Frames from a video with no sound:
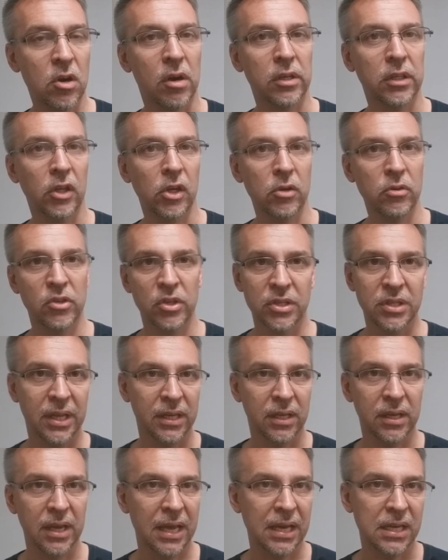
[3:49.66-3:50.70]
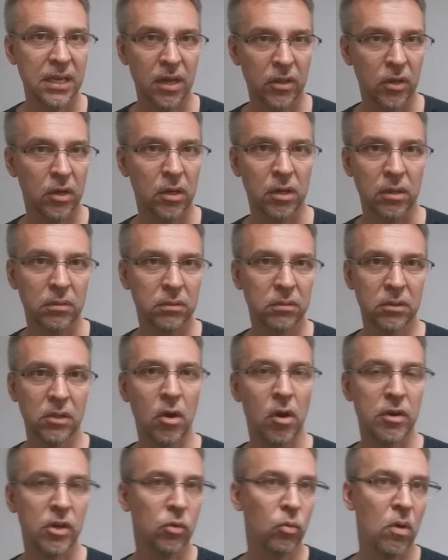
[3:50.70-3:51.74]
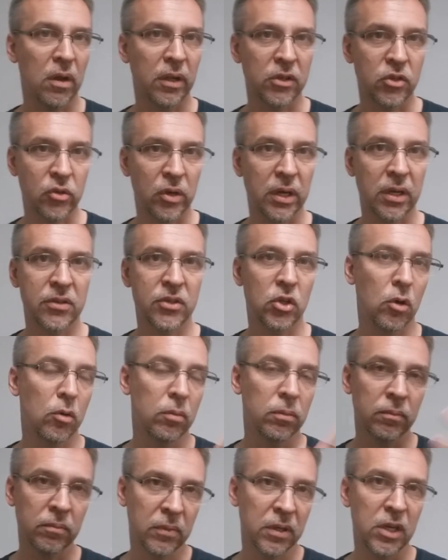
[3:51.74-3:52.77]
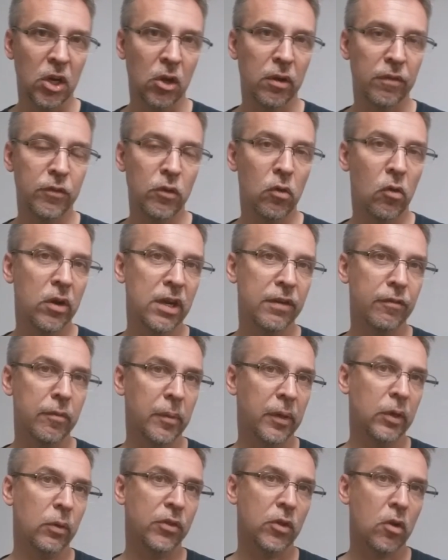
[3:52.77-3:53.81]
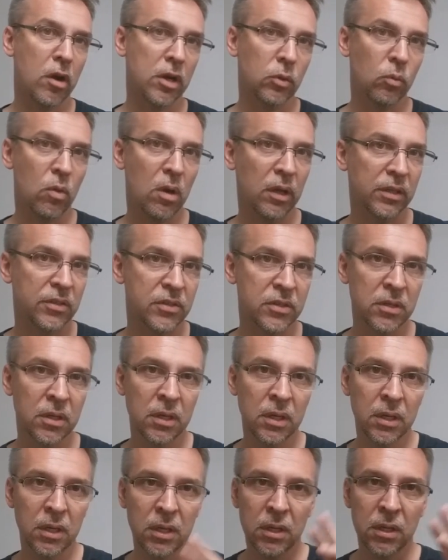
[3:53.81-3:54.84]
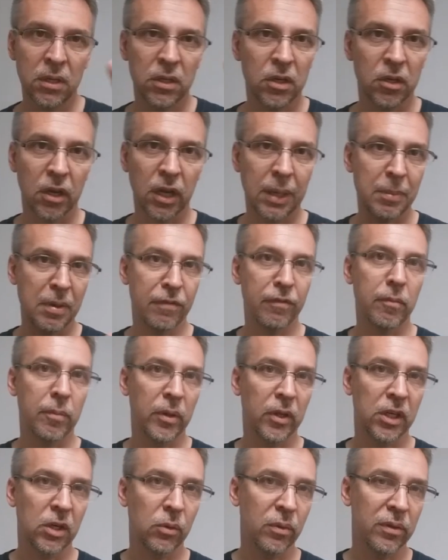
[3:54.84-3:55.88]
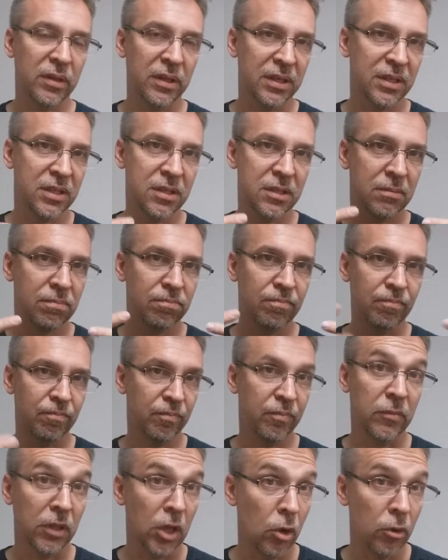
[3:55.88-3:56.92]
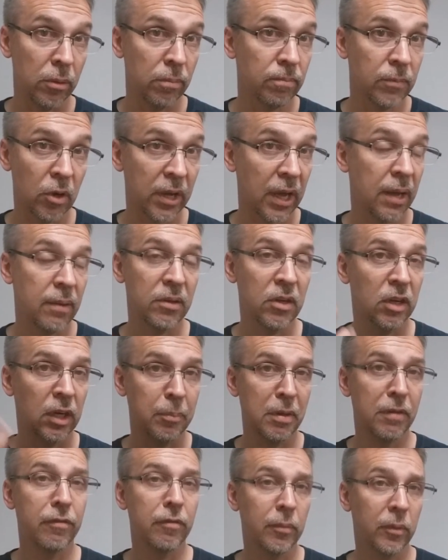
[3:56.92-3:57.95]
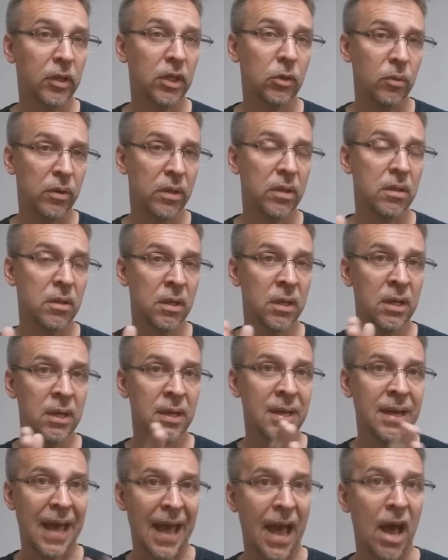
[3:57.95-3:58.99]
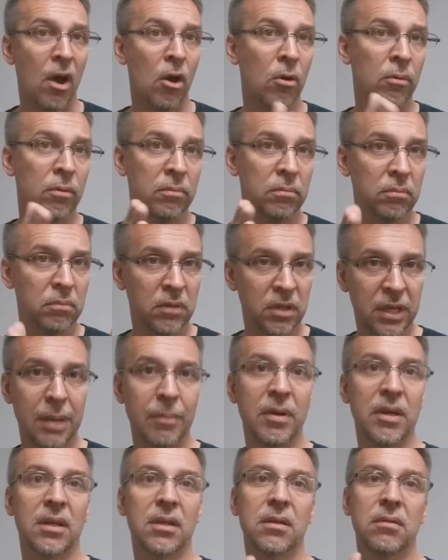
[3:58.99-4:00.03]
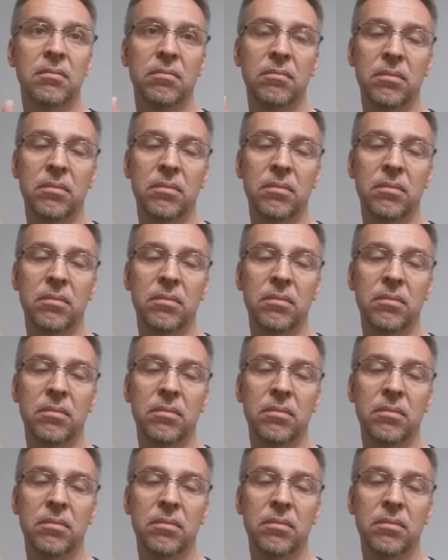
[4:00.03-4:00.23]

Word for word: a card load just like any other card to wallet trick. So, you know, if you're already familiar with card to wallets, you're gonna be familiar with this load, okay? You're gonna be familiar with how the gimmick